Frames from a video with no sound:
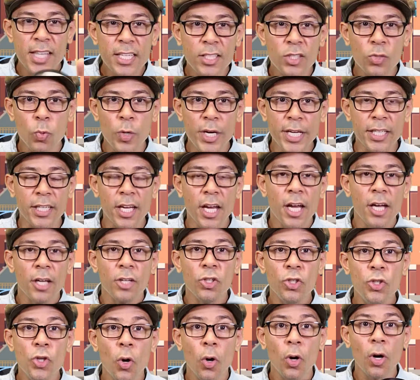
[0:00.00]
this
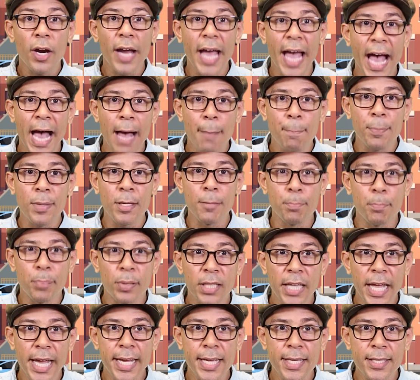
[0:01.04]
week, your happy
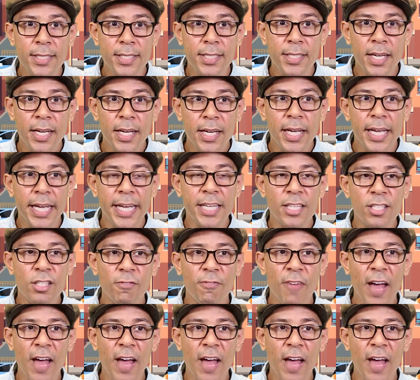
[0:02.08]
place is